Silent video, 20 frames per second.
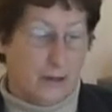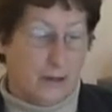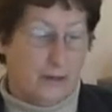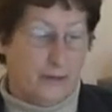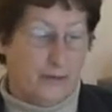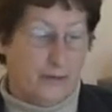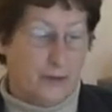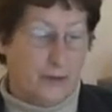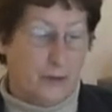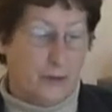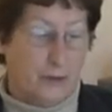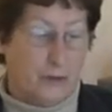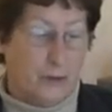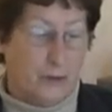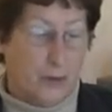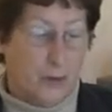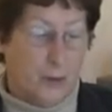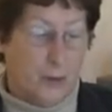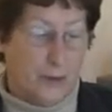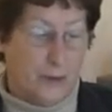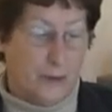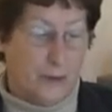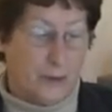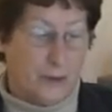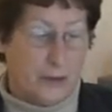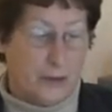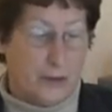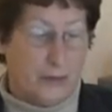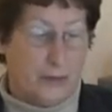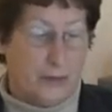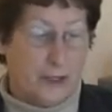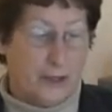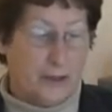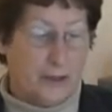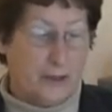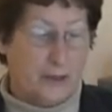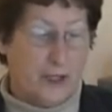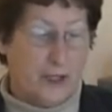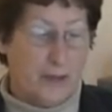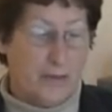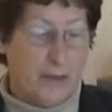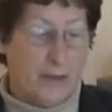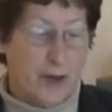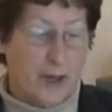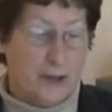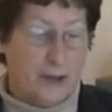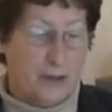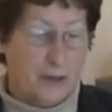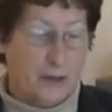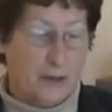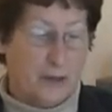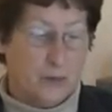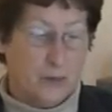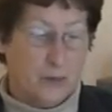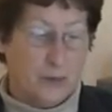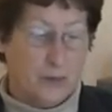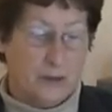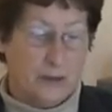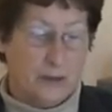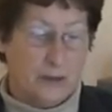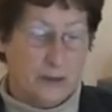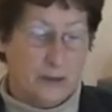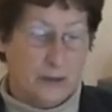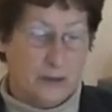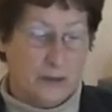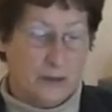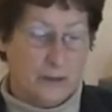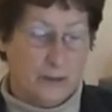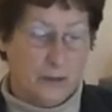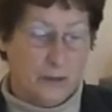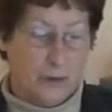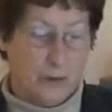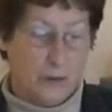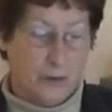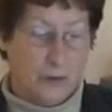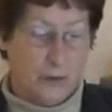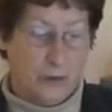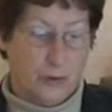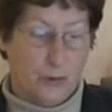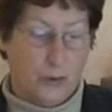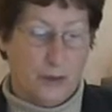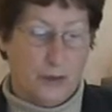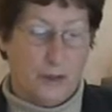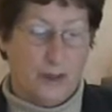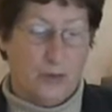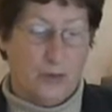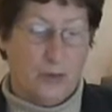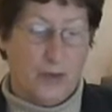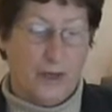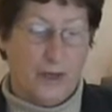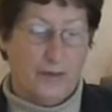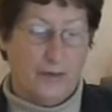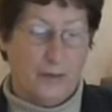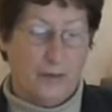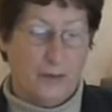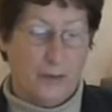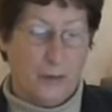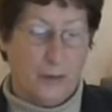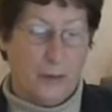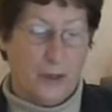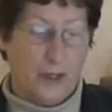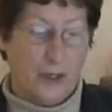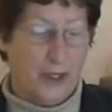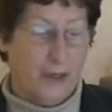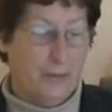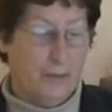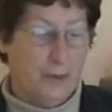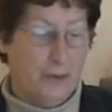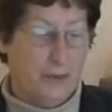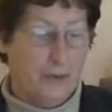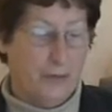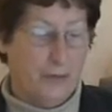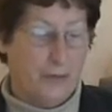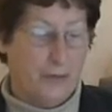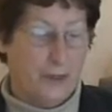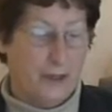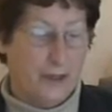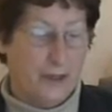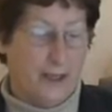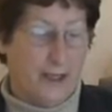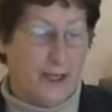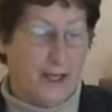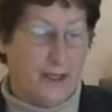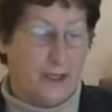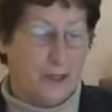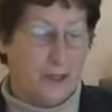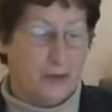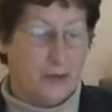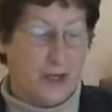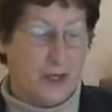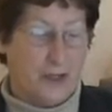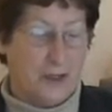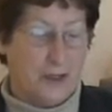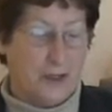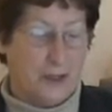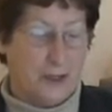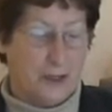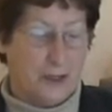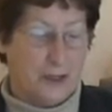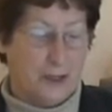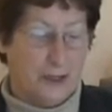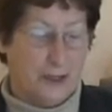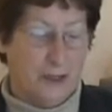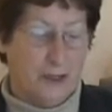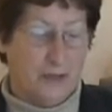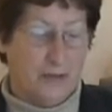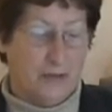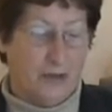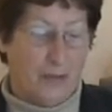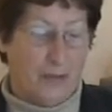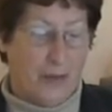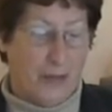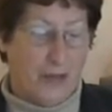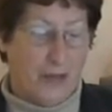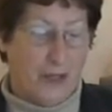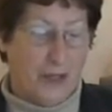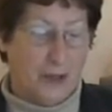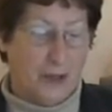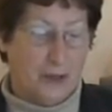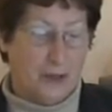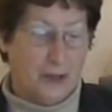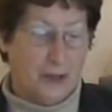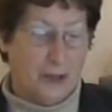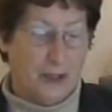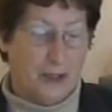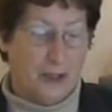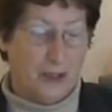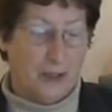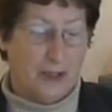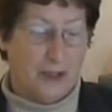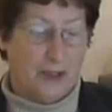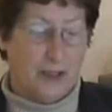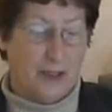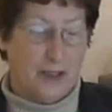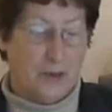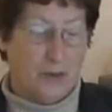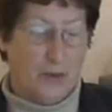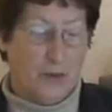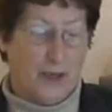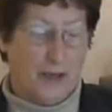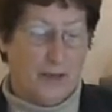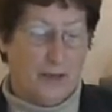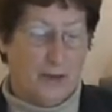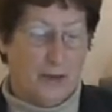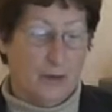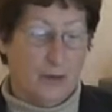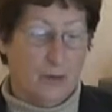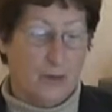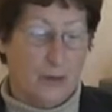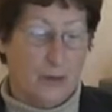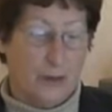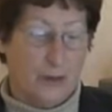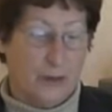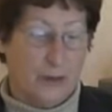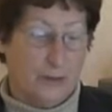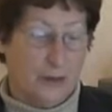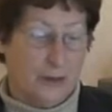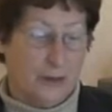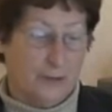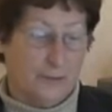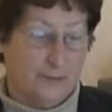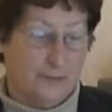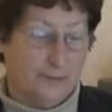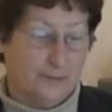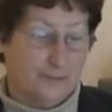The first rule is to direct their minds towards issues of your choice and away from your key moves and strategies, from the things you need to get away with doing.